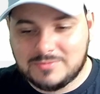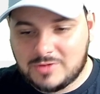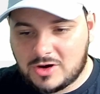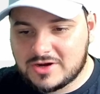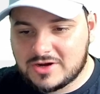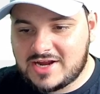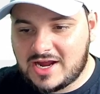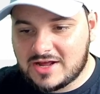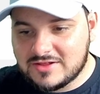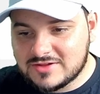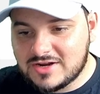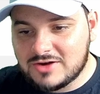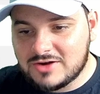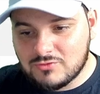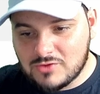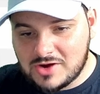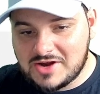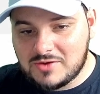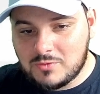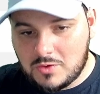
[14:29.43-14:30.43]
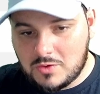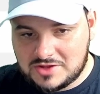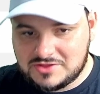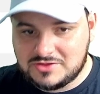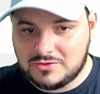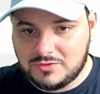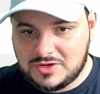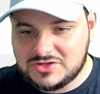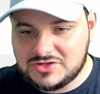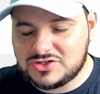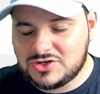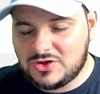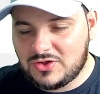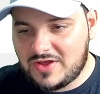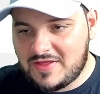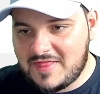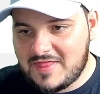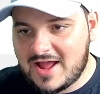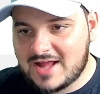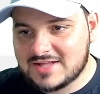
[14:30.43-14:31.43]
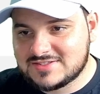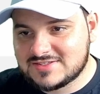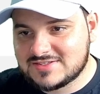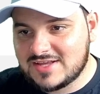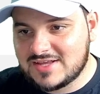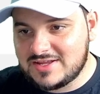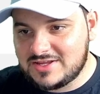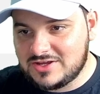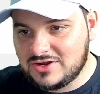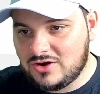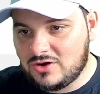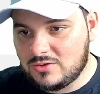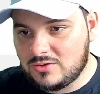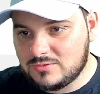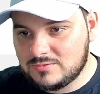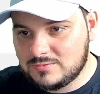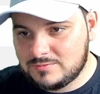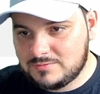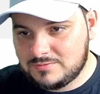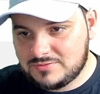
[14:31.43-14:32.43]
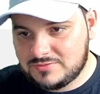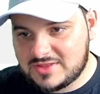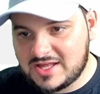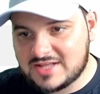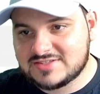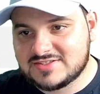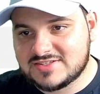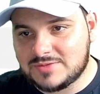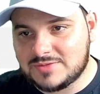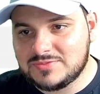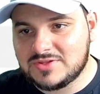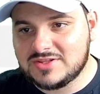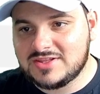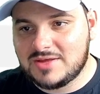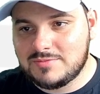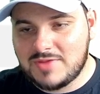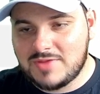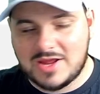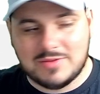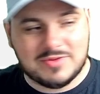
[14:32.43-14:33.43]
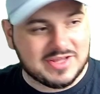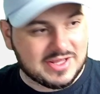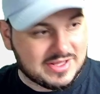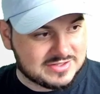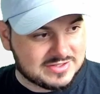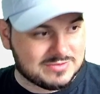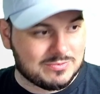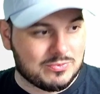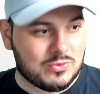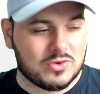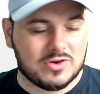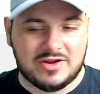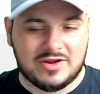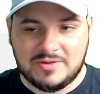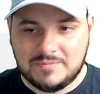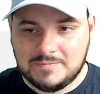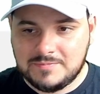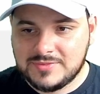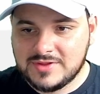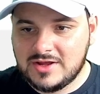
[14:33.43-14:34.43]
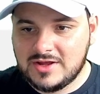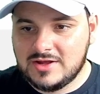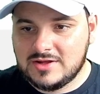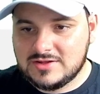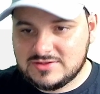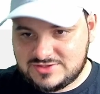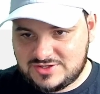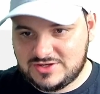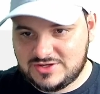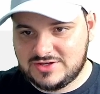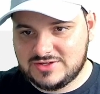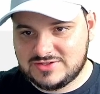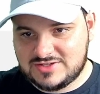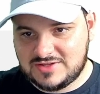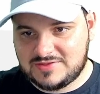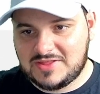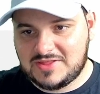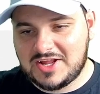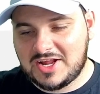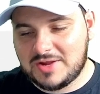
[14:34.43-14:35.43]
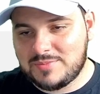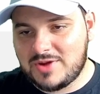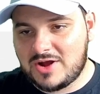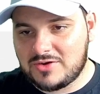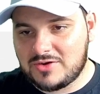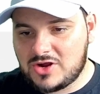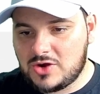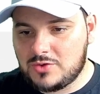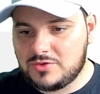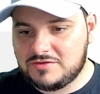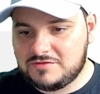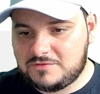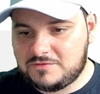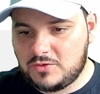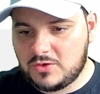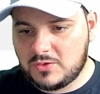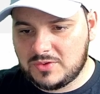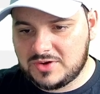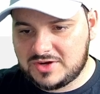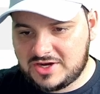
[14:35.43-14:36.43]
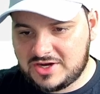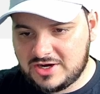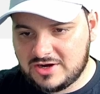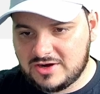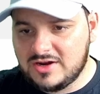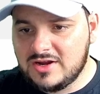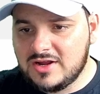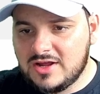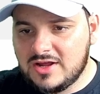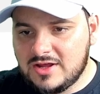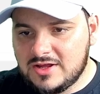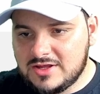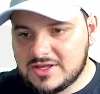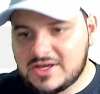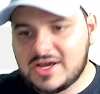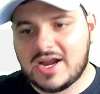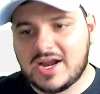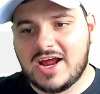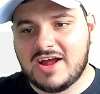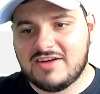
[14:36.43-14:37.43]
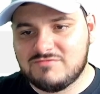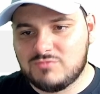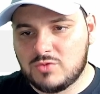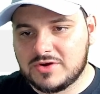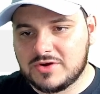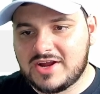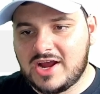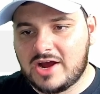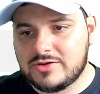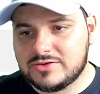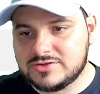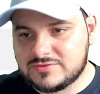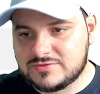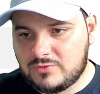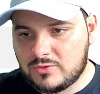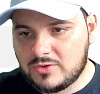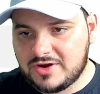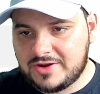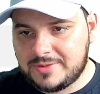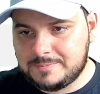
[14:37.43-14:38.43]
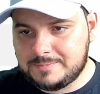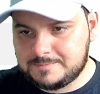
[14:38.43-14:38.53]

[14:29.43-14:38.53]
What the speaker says: Archaludon Rain won the regional, and that's, you know, that's something that maybe is important to think about going forward here. You got to have more counters for it.